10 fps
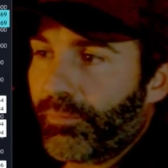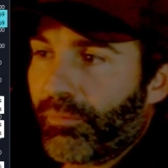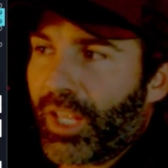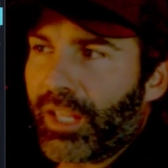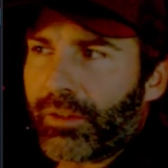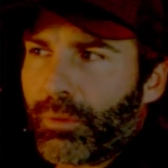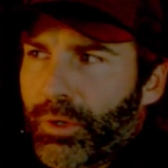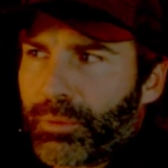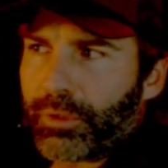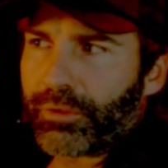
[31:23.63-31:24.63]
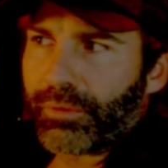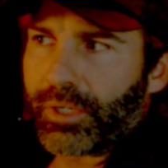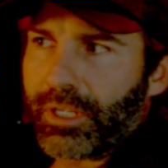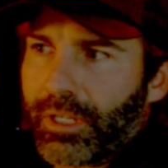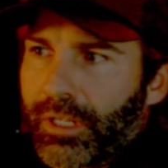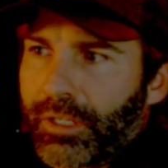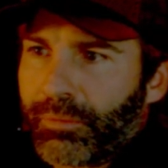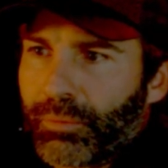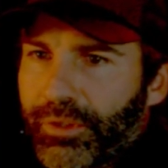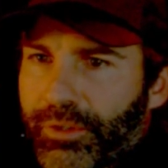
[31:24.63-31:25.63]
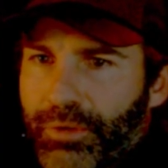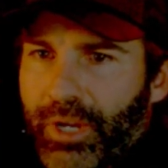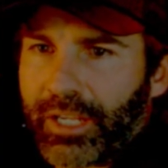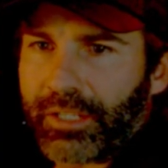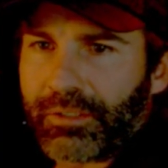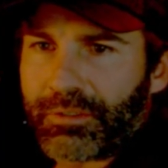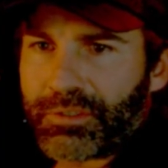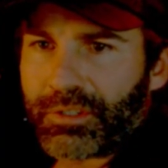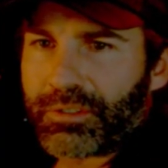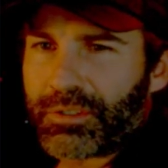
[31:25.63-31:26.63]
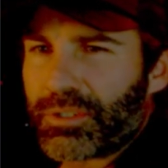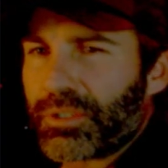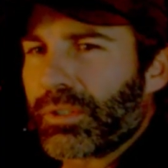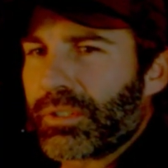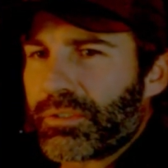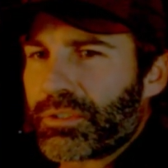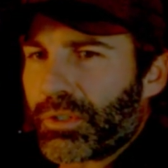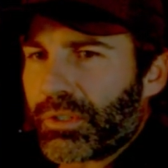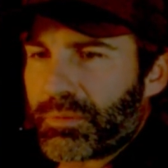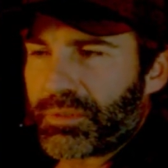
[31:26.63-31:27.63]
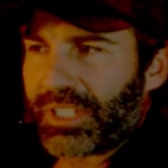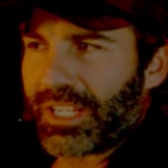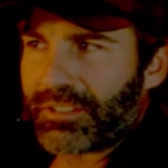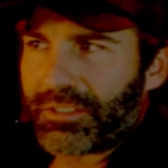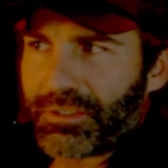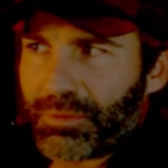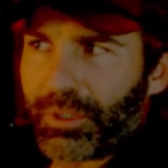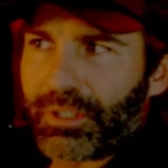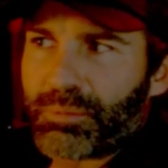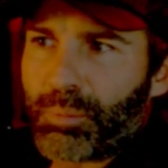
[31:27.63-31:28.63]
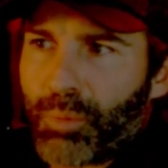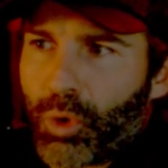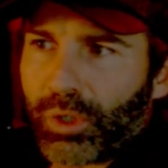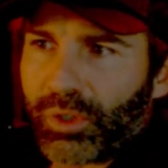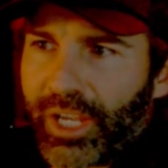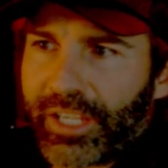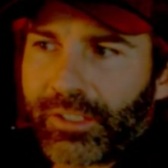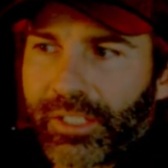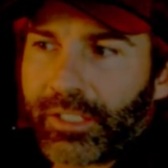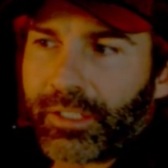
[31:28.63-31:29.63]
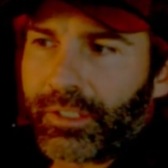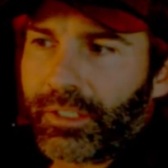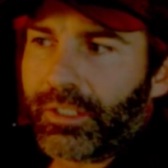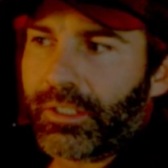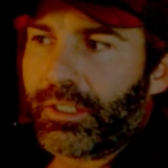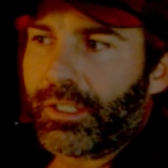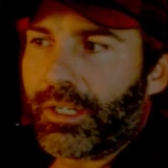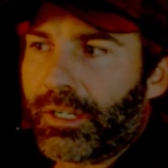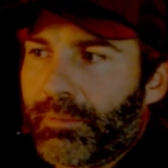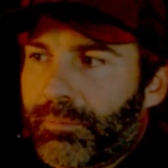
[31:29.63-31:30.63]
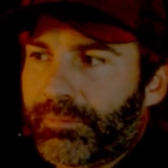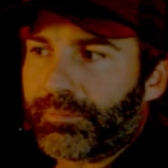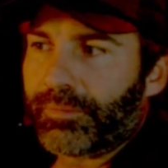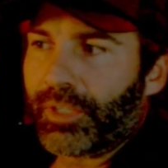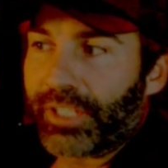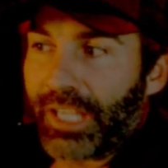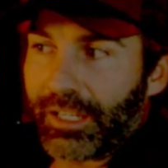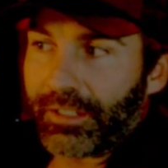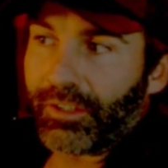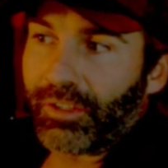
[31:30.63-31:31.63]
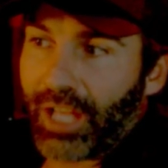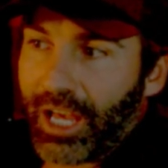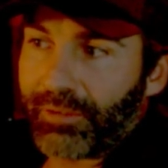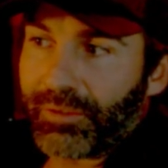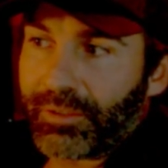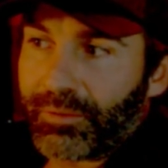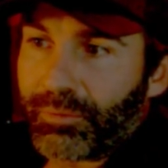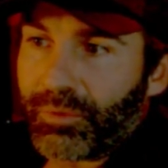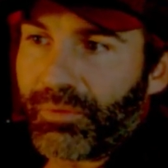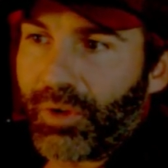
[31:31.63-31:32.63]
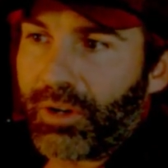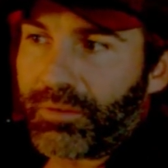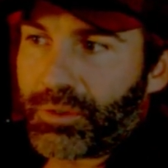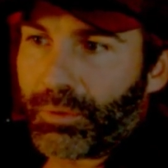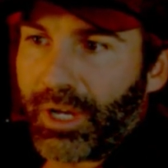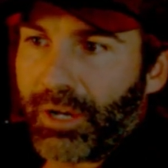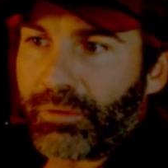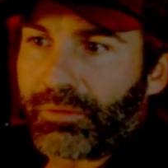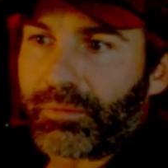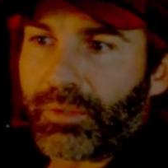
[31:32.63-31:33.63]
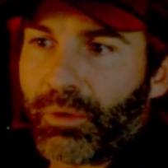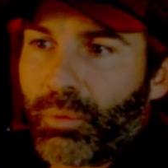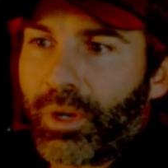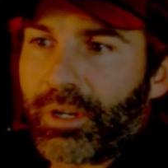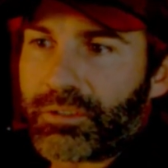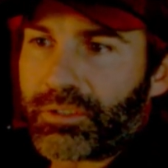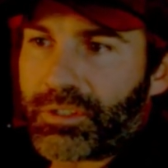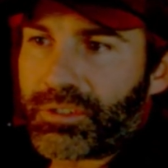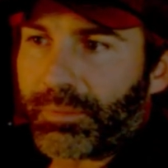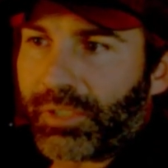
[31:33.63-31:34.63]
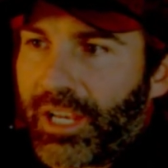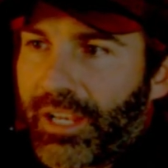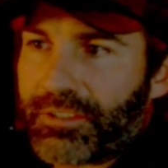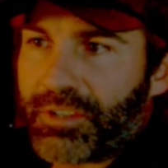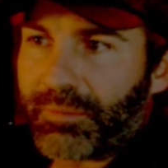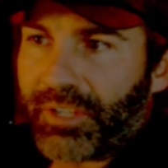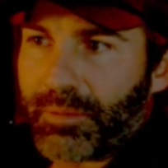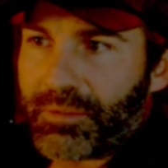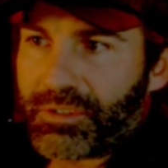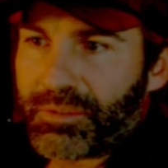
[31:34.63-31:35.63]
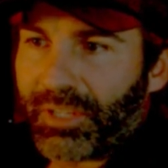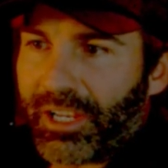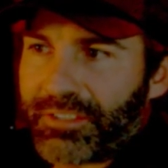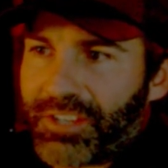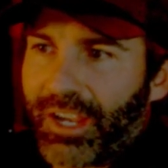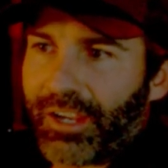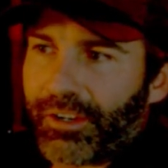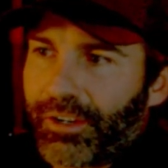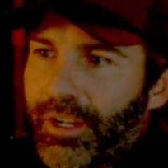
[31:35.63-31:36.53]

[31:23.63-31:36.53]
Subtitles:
And the 113, with a dragon, there's certain circumstances where it's more likely. Again, a lot of it revolves around, where's the supply. Sometimes the supply is higher.